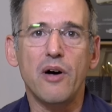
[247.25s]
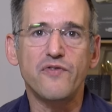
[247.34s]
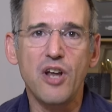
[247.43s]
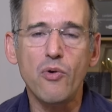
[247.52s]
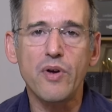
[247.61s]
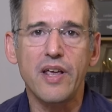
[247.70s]
of
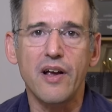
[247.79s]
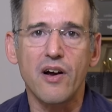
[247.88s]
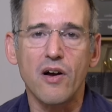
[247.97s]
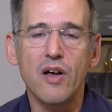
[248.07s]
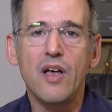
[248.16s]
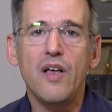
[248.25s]
note
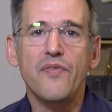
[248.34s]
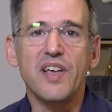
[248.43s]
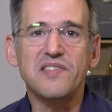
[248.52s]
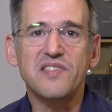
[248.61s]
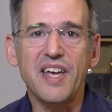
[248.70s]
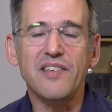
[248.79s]
here, the
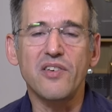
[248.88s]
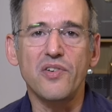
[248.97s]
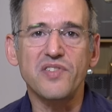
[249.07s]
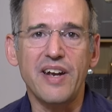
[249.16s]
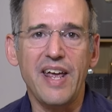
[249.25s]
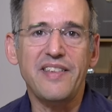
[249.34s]

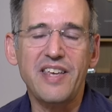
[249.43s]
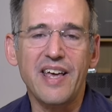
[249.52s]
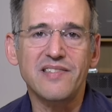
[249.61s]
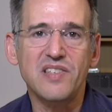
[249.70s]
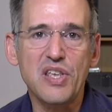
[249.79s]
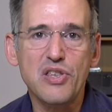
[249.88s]
signals on
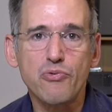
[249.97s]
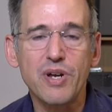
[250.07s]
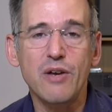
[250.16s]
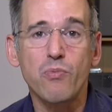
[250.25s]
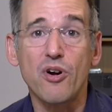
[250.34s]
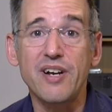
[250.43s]
ATSC
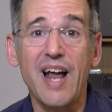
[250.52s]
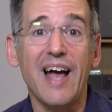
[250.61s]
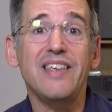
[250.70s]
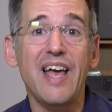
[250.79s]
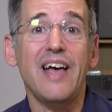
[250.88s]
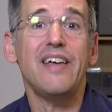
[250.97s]
3 were
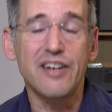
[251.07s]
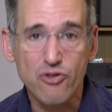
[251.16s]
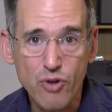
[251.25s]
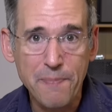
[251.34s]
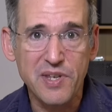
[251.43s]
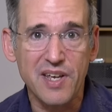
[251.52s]
not yet
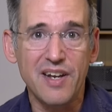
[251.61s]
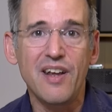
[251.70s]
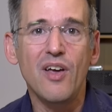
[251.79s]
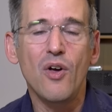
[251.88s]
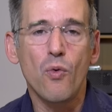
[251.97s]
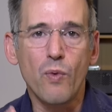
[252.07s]
encrypted
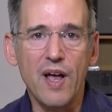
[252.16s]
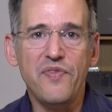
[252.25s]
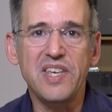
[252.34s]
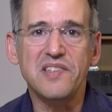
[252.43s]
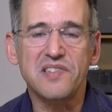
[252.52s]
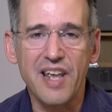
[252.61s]
when
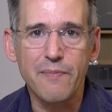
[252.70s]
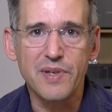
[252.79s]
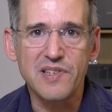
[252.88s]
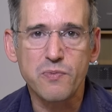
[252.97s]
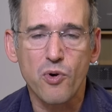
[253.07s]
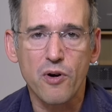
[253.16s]
these
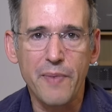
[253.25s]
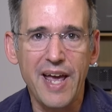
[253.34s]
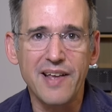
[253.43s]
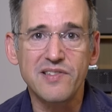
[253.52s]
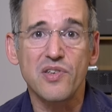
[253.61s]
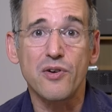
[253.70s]
statements were
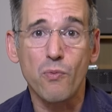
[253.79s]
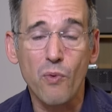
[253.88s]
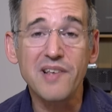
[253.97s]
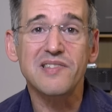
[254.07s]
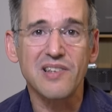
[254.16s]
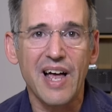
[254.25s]
made, so there
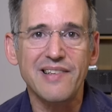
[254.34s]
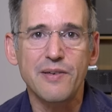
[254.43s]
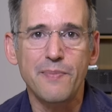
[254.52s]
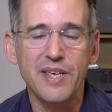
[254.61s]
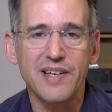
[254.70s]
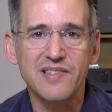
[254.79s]
was a lot to
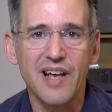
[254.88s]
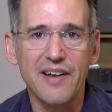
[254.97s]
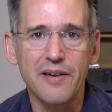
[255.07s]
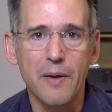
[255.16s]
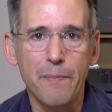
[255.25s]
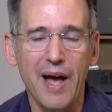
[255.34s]
be
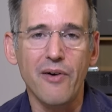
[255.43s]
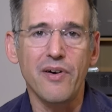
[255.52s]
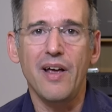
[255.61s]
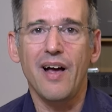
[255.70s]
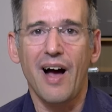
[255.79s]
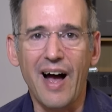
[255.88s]
excited about.
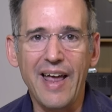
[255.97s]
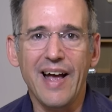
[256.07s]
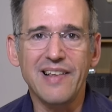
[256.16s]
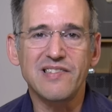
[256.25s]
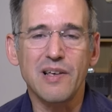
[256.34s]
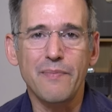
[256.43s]
I
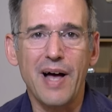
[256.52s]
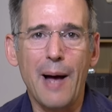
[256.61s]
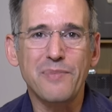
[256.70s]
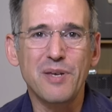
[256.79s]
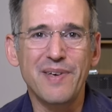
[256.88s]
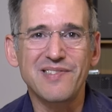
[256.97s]
had some
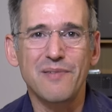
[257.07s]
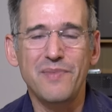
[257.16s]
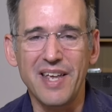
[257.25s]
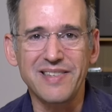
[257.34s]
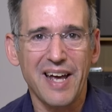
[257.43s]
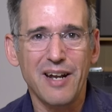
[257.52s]
optimism,
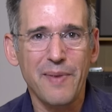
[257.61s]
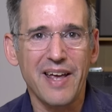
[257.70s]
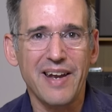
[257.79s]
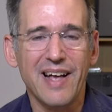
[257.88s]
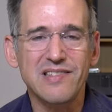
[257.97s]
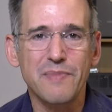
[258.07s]
the Antenna
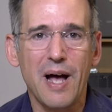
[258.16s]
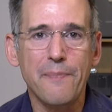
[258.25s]
Man had some